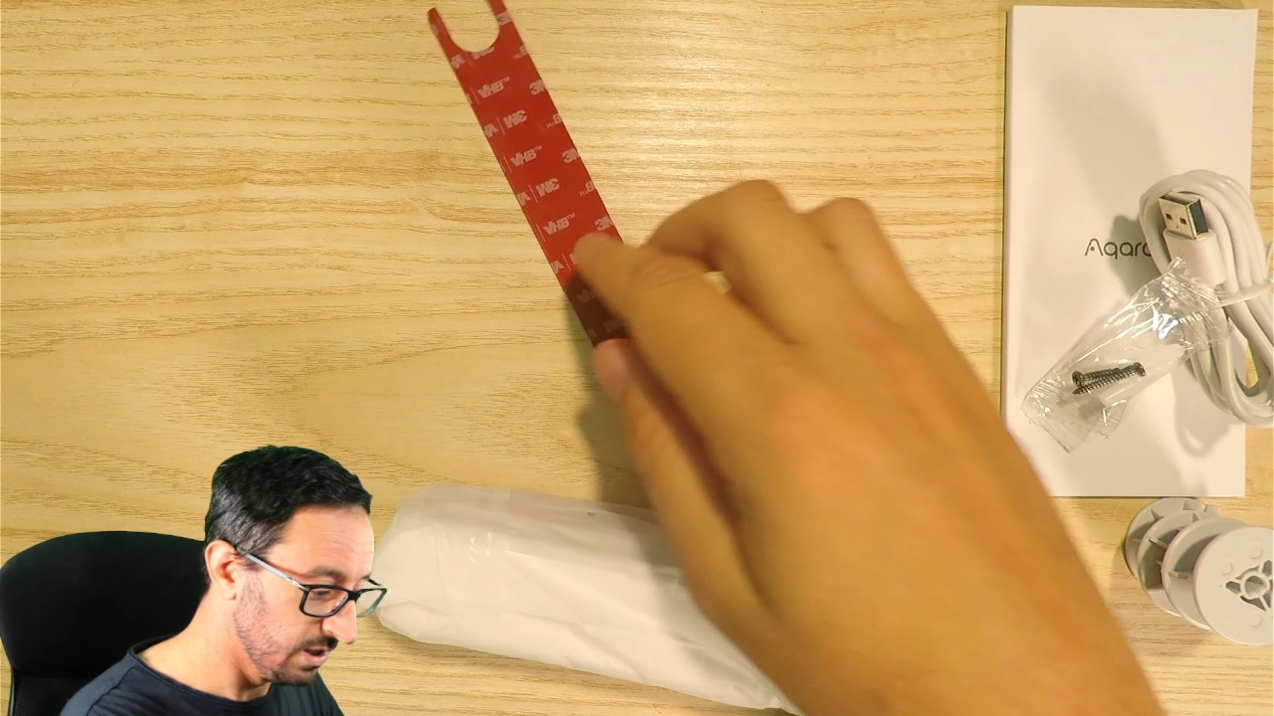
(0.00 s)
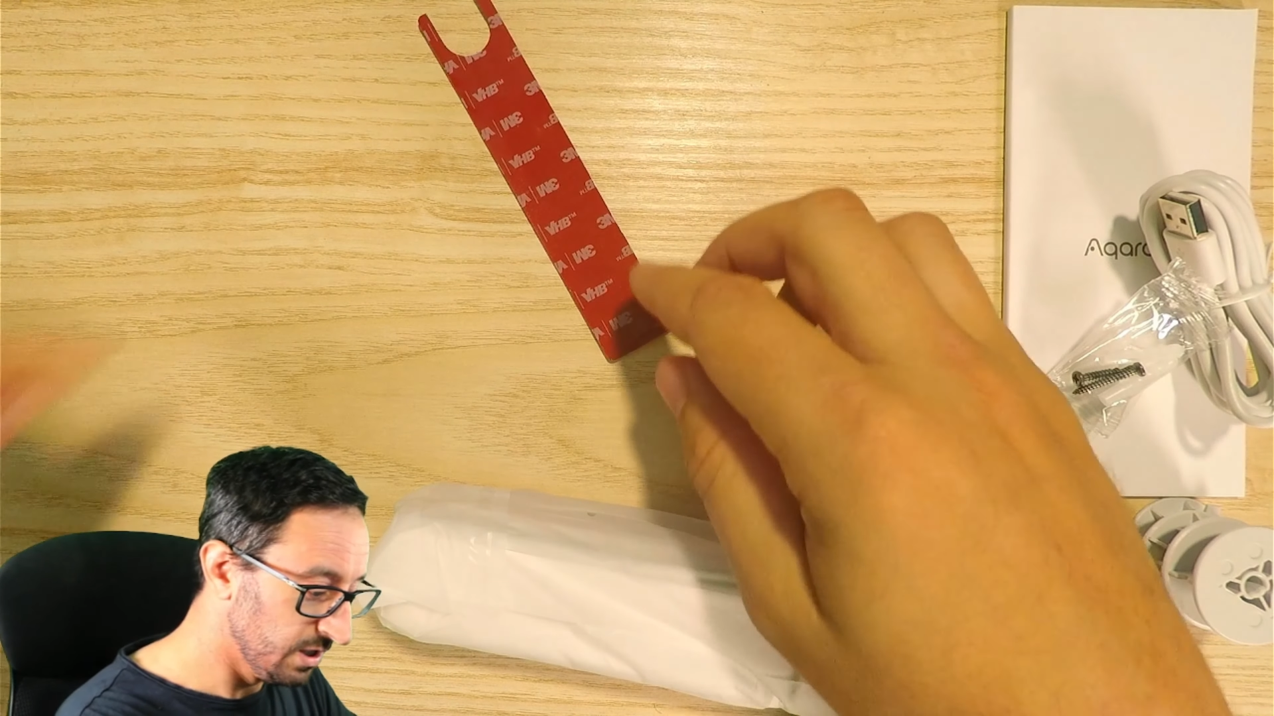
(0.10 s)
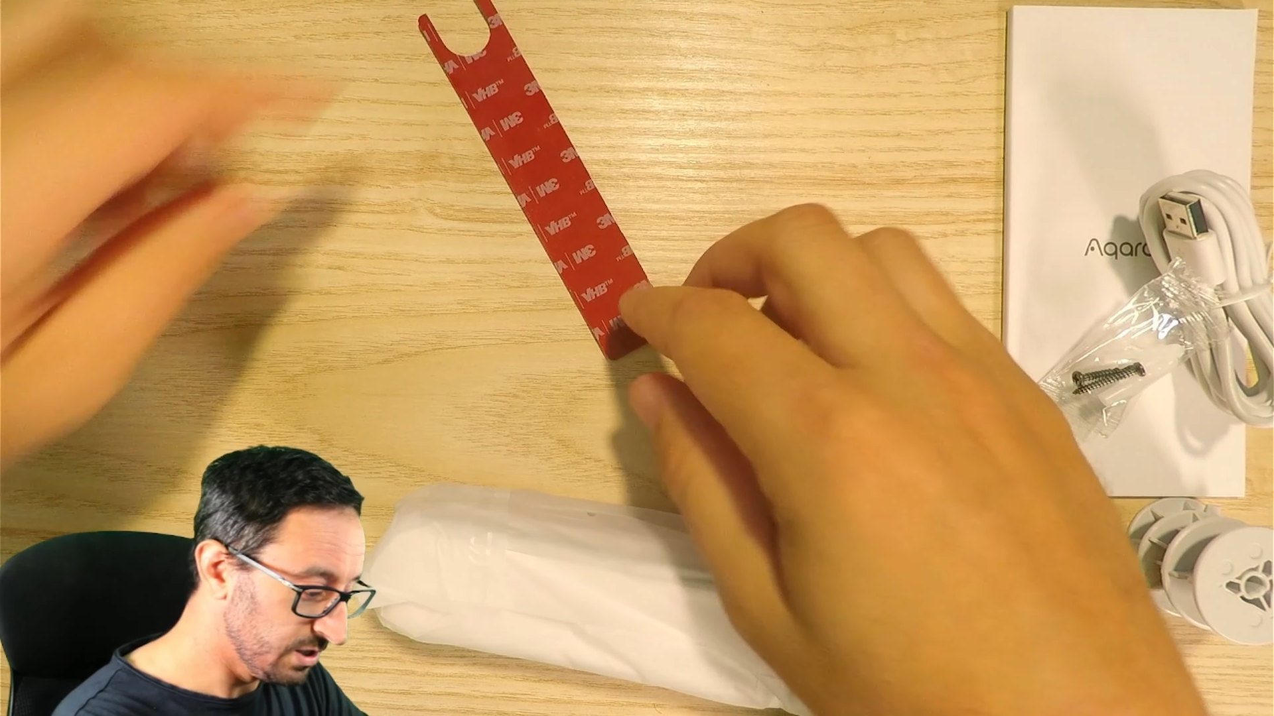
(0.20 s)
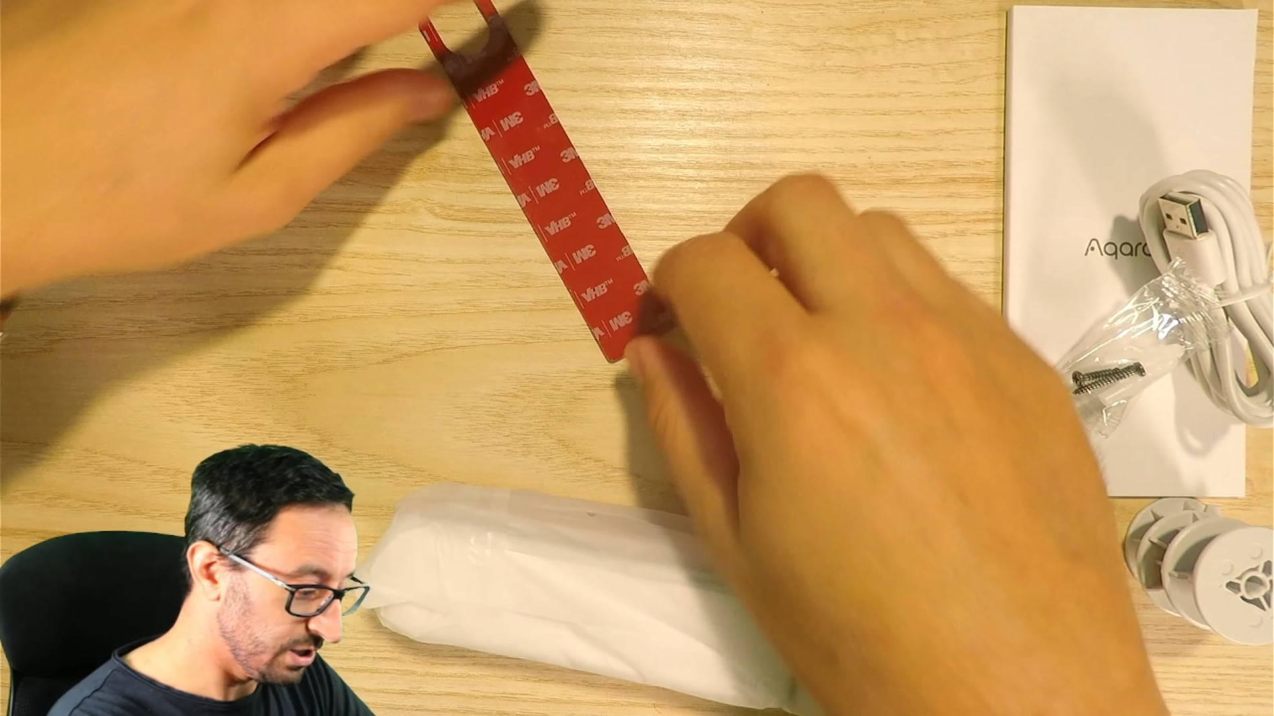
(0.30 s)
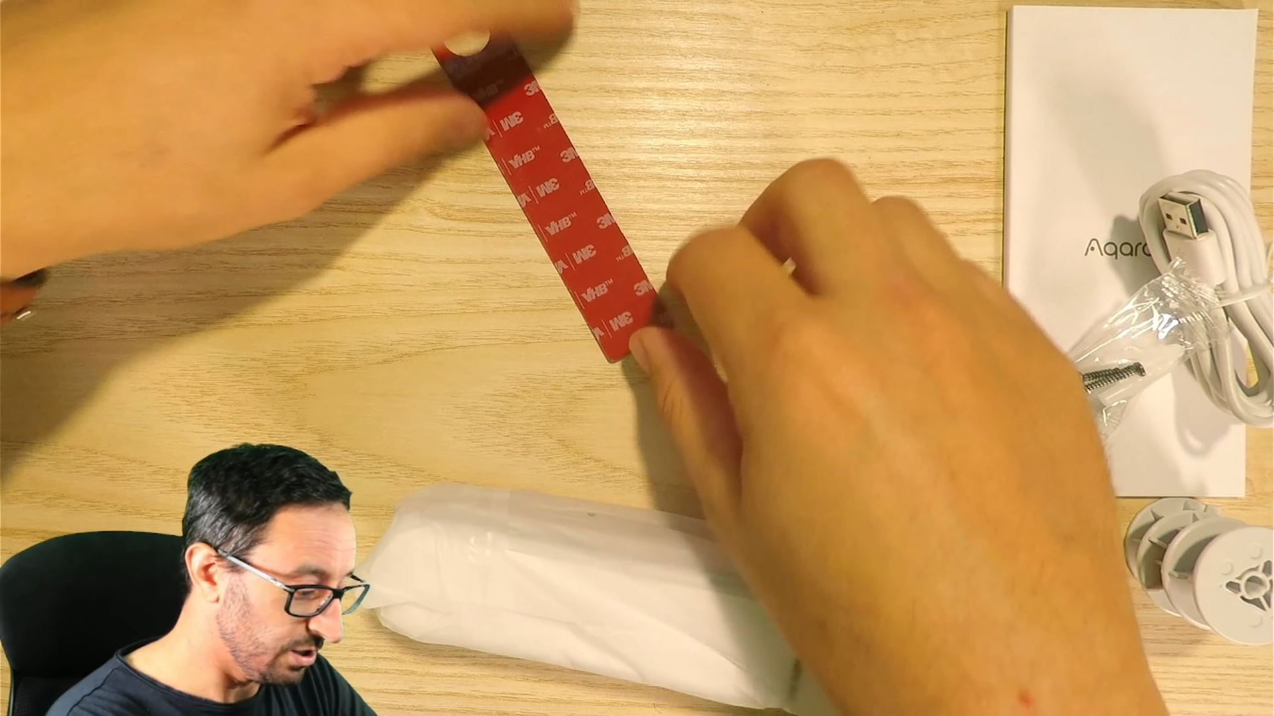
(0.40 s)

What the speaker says: So